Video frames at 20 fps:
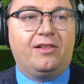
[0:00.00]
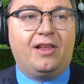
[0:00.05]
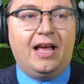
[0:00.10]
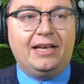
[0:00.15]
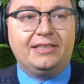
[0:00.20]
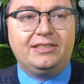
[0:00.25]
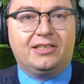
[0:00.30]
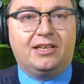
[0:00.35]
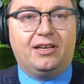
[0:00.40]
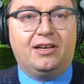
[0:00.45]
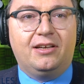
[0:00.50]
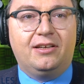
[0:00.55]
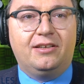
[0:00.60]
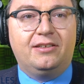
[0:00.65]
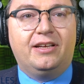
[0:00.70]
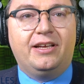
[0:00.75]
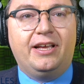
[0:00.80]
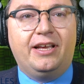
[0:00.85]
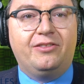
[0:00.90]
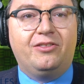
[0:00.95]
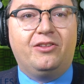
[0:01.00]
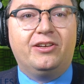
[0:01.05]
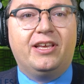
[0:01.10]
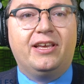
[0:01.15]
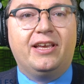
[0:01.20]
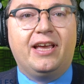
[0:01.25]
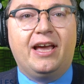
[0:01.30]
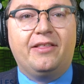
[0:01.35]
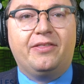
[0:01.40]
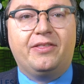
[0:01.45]
in Alaska and
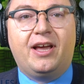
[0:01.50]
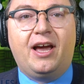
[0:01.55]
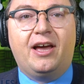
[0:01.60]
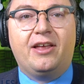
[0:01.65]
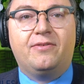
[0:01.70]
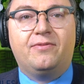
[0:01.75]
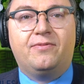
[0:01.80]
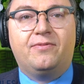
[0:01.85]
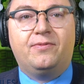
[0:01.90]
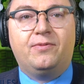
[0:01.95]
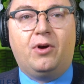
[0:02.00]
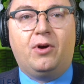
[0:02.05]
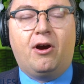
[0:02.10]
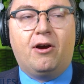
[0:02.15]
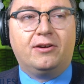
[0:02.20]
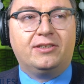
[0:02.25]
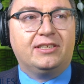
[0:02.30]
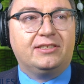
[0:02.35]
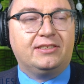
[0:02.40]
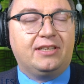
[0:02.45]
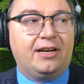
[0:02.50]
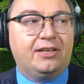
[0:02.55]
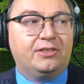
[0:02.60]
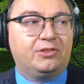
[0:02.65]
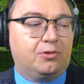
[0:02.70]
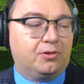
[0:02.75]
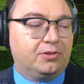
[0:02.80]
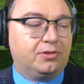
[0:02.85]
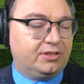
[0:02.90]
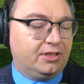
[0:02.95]
looking at the kind of Arctic
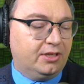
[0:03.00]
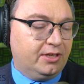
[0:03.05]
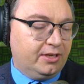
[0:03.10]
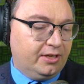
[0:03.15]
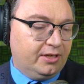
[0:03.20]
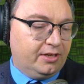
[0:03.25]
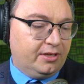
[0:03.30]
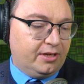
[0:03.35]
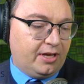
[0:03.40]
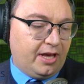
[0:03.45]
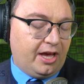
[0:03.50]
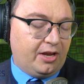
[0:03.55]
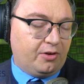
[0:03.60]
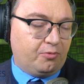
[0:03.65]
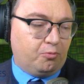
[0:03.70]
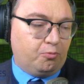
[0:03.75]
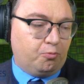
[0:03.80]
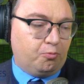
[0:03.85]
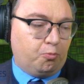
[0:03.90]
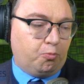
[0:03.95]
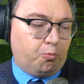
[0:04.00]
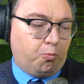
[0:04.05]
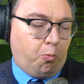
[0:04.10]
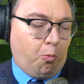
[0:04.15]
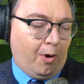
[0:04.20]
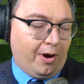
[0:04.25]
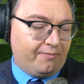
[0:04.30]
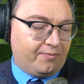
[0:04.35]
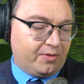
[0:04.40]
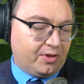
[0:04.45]
dinosaurs. And
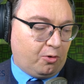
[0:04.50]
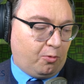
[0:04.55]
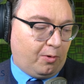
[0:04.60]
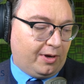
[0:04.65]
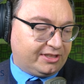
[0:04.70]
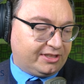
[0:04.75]
one of the